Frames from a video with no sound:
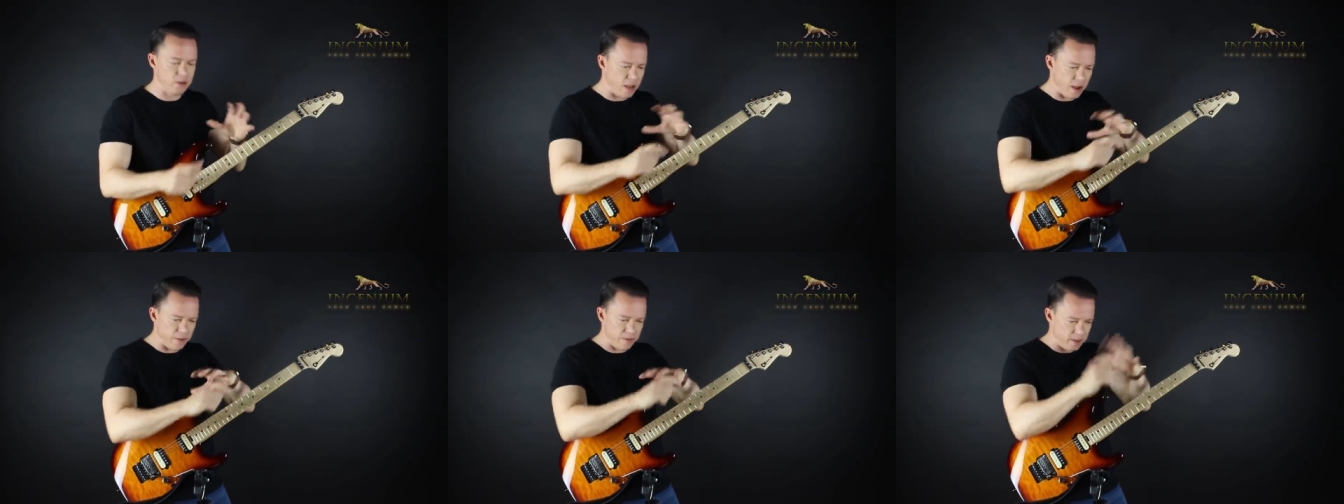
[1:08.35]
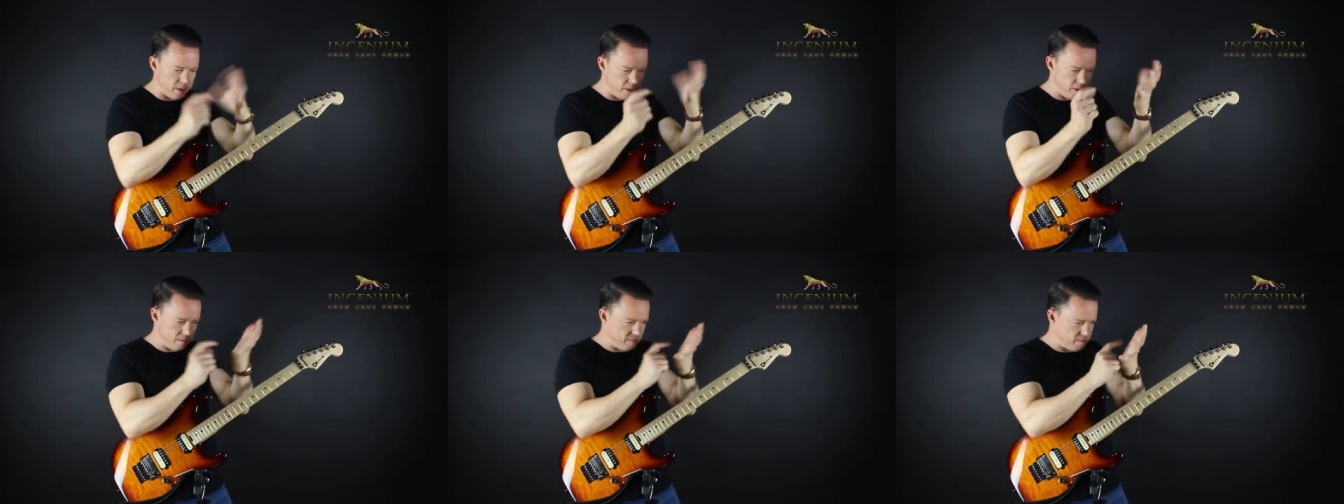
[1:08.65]
You have
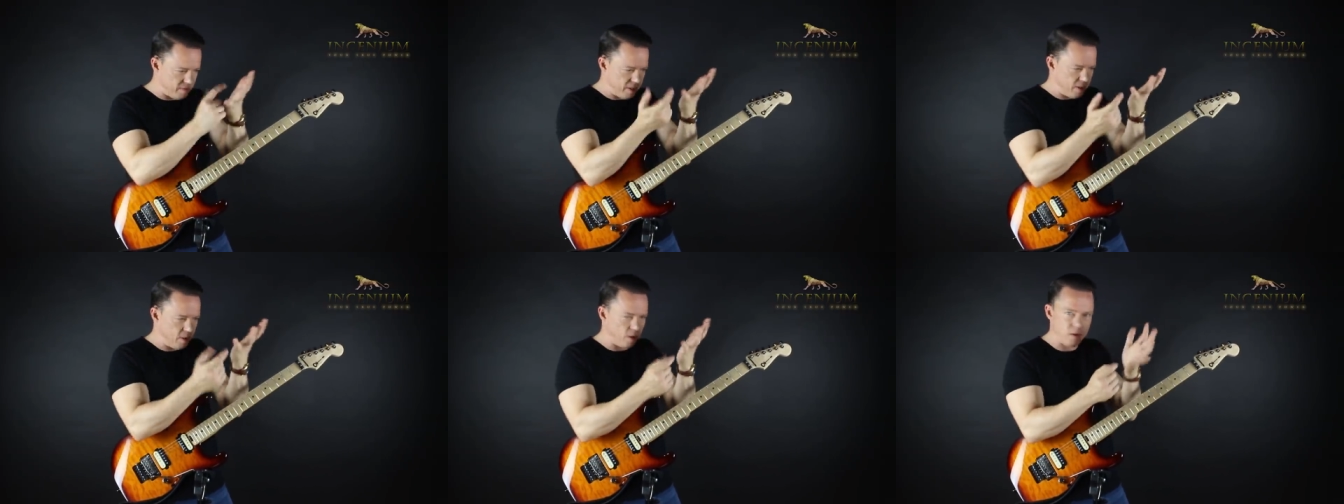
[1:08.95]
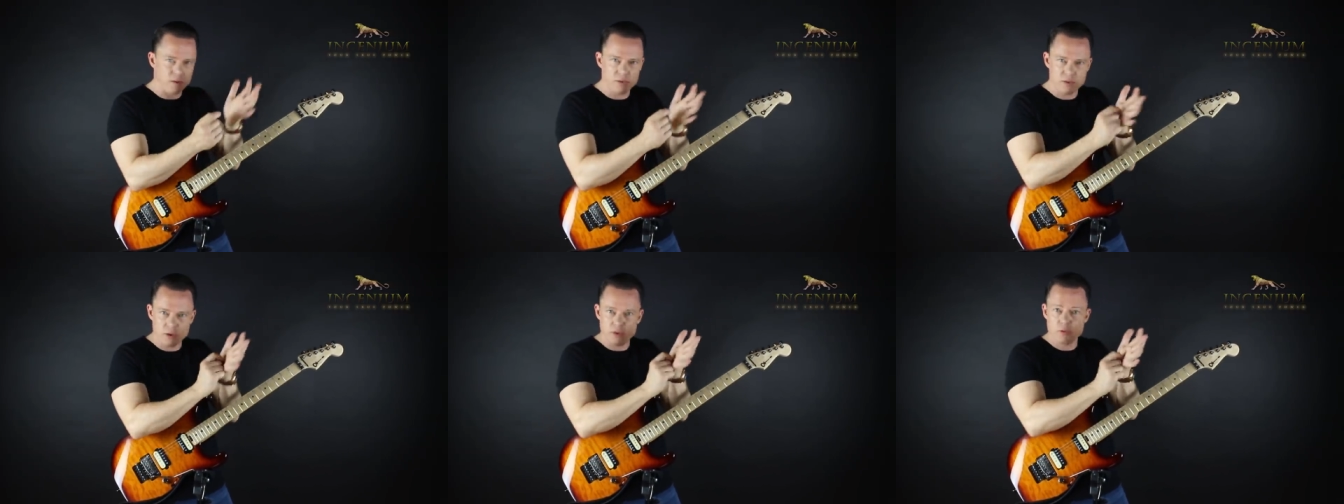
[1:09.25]
a, you, you
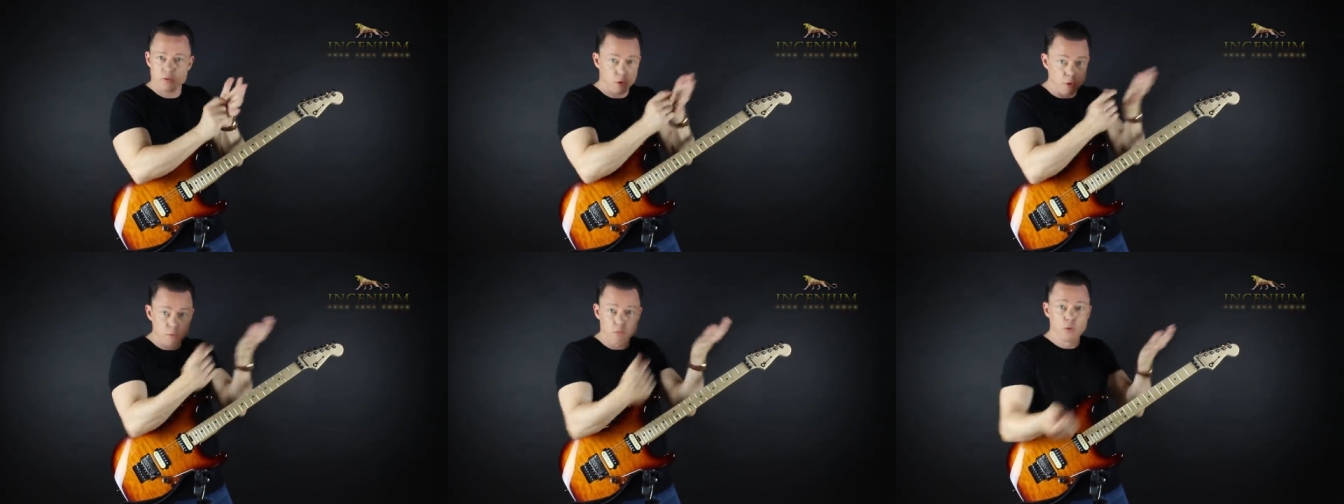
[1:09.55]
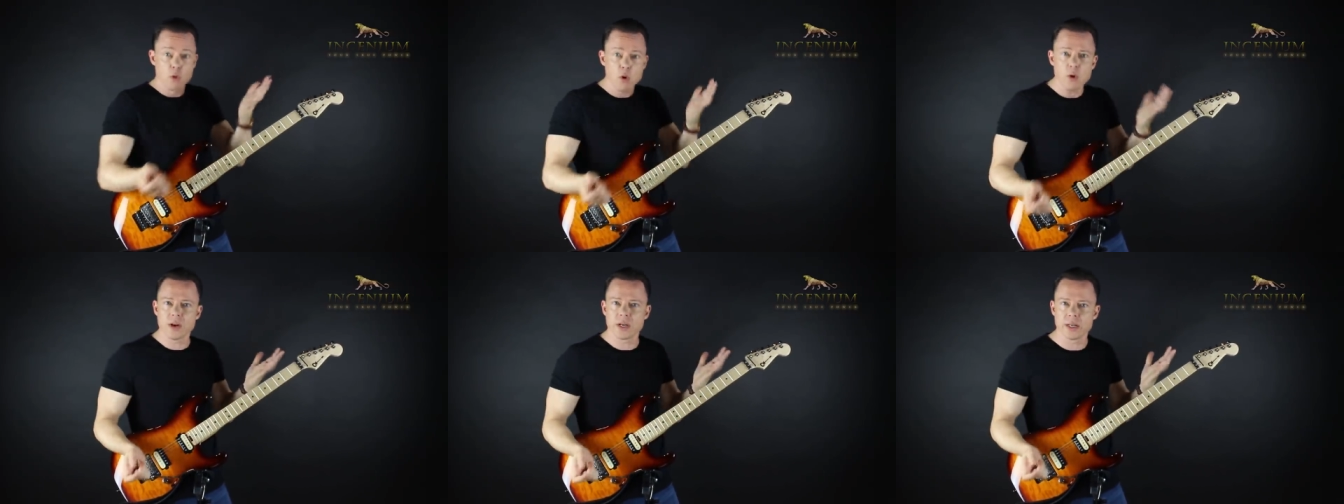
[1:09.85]
know, you, you
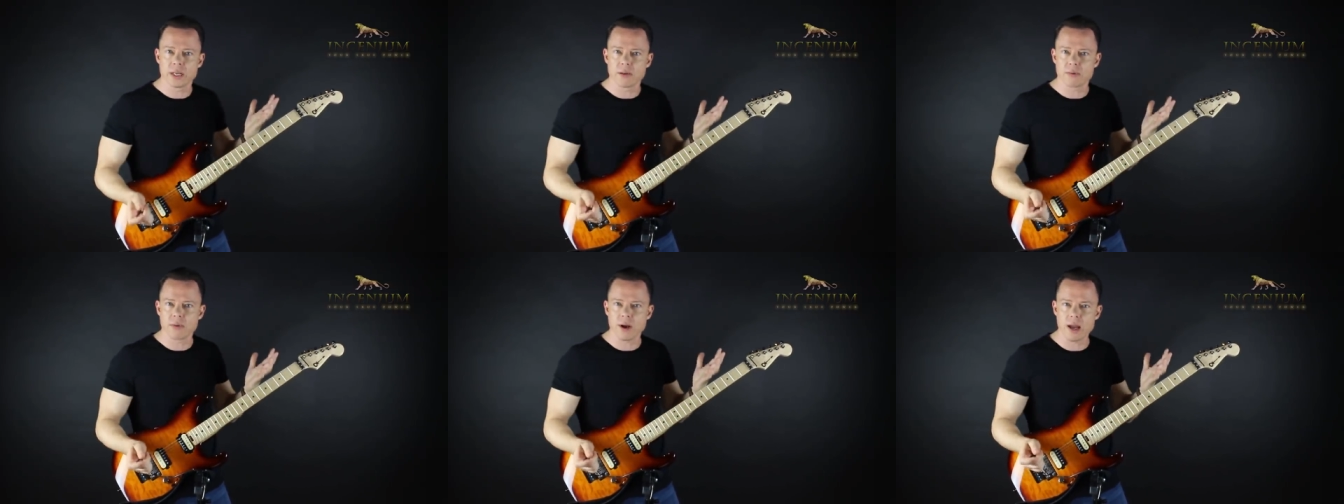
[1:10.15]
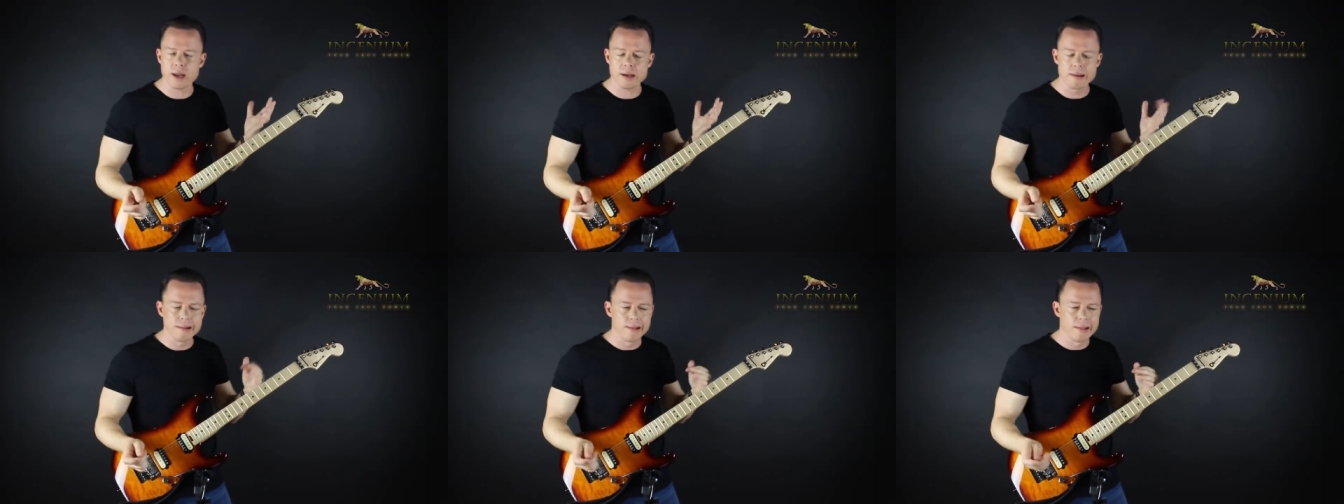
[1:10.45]
ruined it,
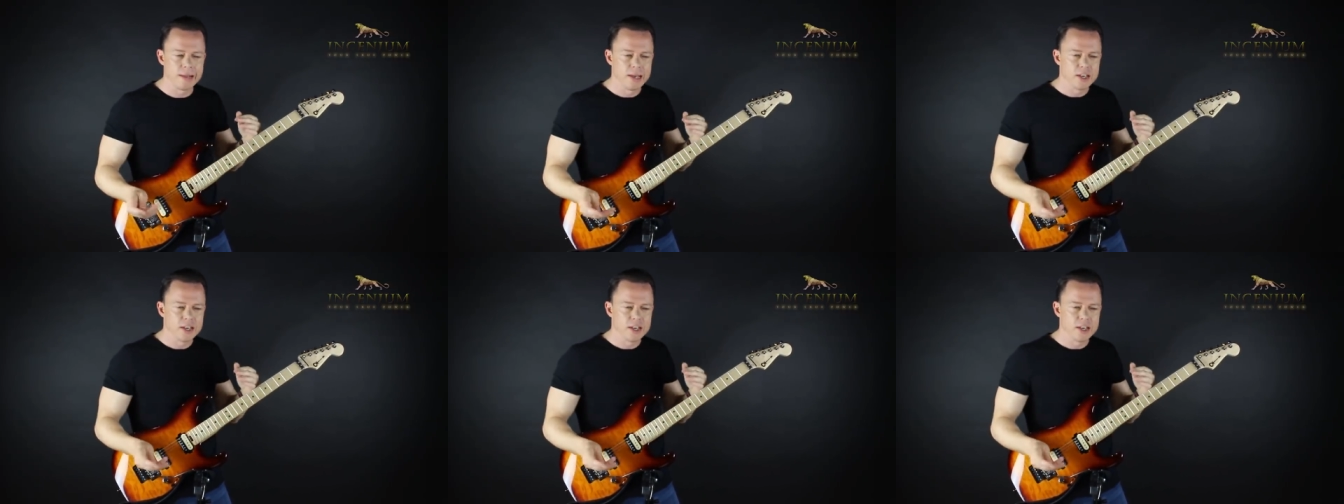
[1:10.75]
right?